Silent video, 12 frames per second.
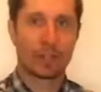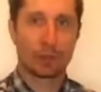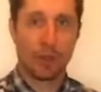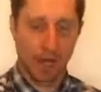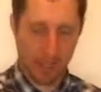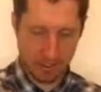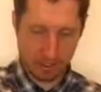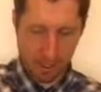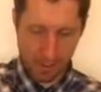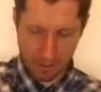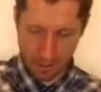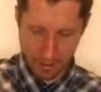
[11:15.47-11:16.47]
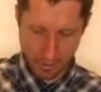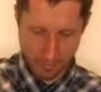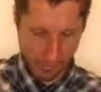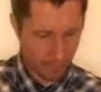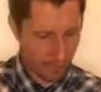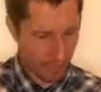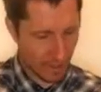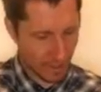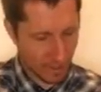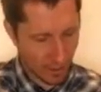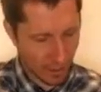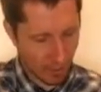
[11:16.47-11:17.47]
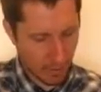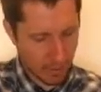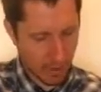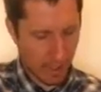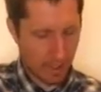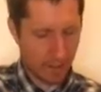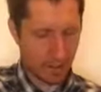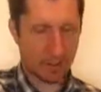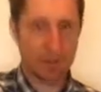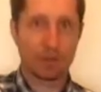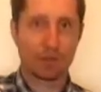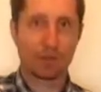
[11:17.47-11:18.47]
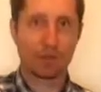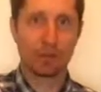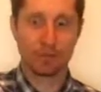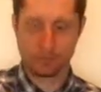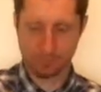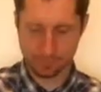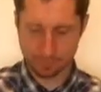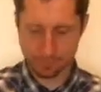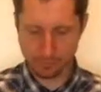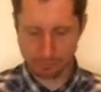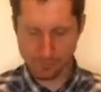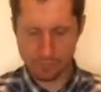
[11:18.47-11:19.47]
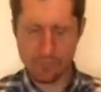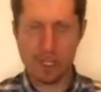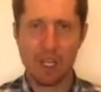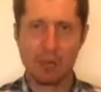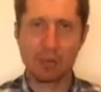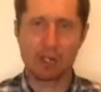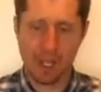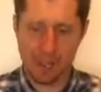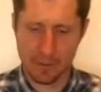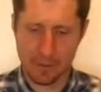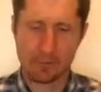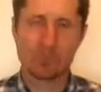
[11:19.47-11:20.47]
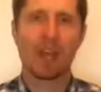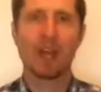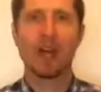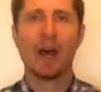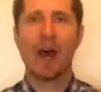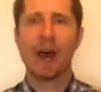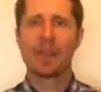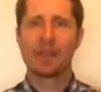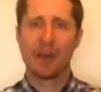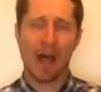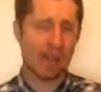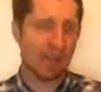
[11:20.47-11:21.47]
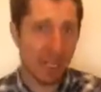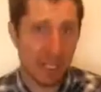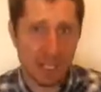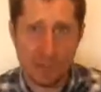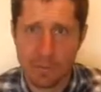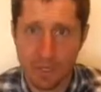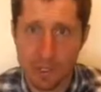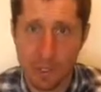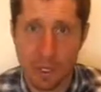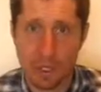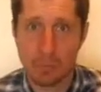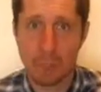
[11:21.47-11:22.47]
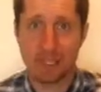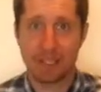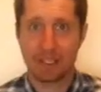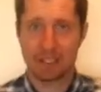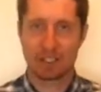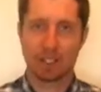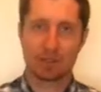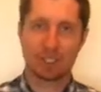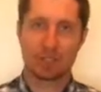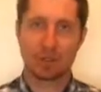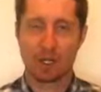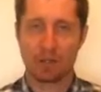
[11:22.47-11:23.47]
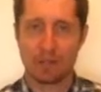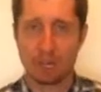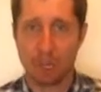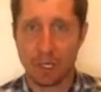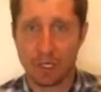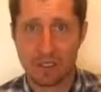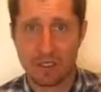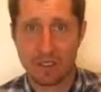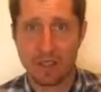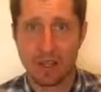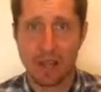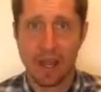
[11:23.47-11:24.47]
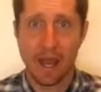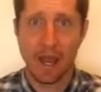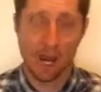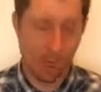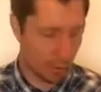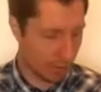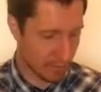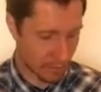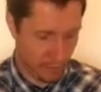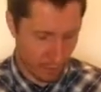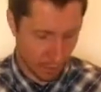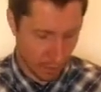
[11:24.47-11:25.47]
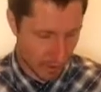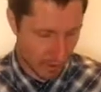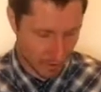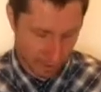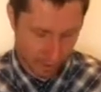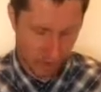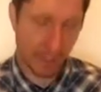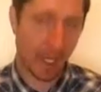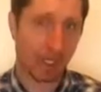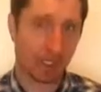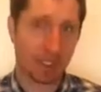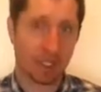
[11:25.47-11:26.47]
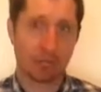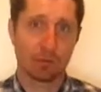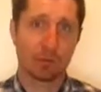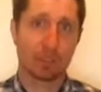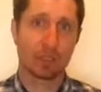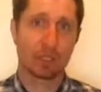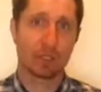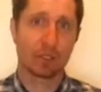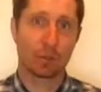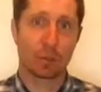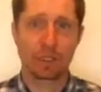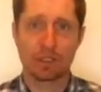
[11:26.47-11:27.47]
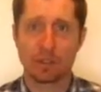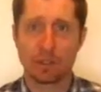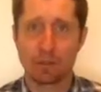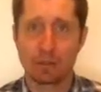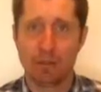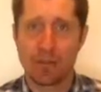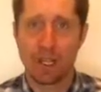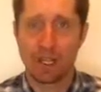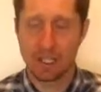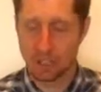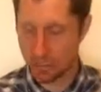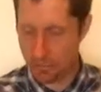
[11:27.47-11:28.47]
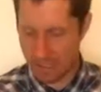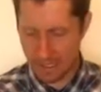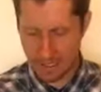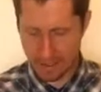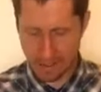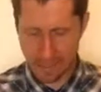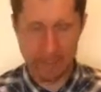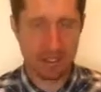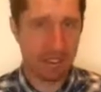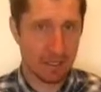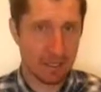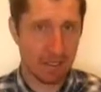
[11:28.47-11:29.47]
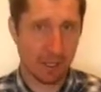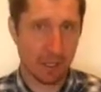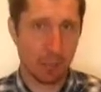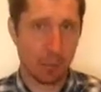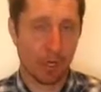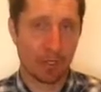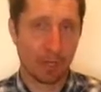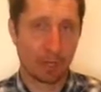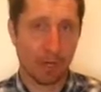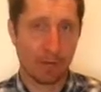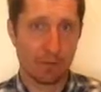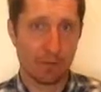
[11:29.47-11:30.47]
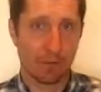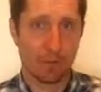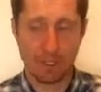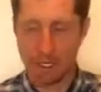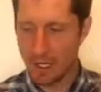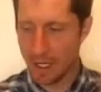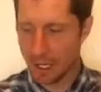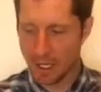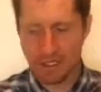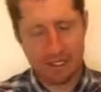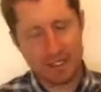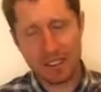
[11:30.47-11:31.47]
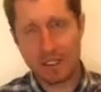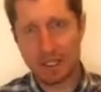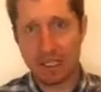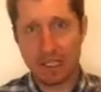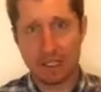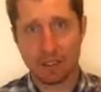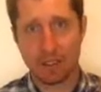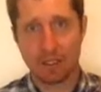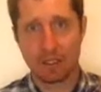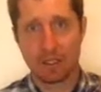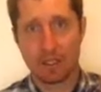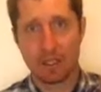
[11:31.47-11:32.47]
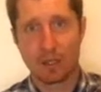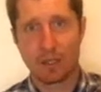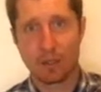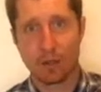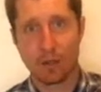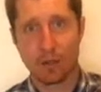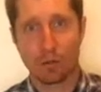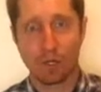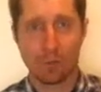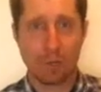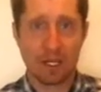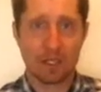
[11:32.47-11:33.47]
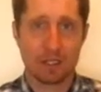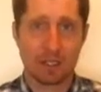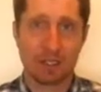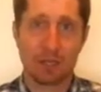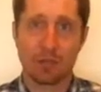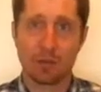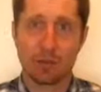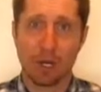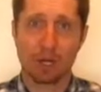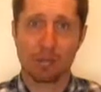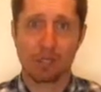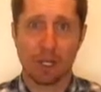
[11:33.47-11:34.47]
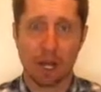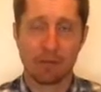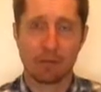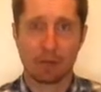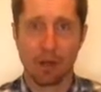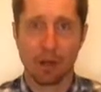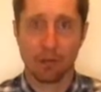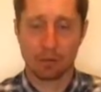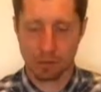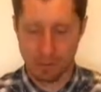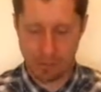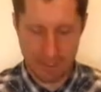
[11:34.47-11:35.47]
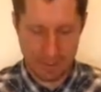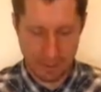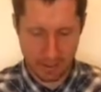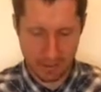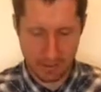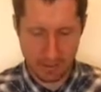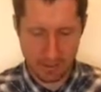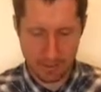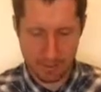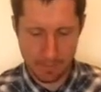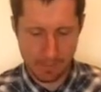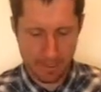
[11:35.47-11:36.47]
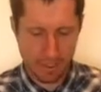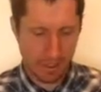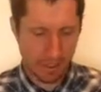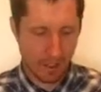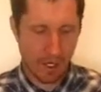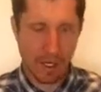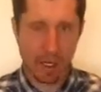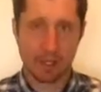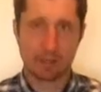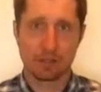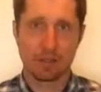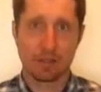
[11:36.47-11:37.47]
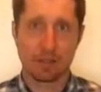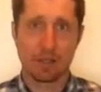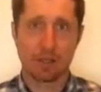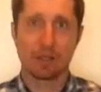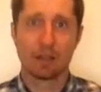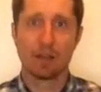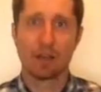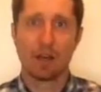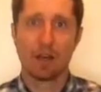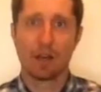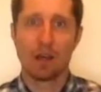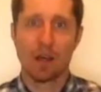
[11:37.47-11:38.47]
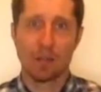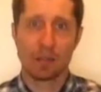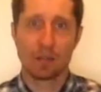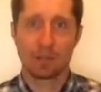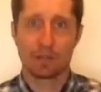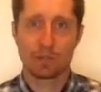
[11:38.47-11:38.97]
band back on, and we tighten this screw, and we're done. I thank you for joining me in this demonstrative speech. I hope you've enjoyed learning how to clean the Ruger 1022. You can see that it's easy to take apart the rifle, and it's easy to clean. So it makes it a good rifle to have around. It's easy to clean, and I thank you for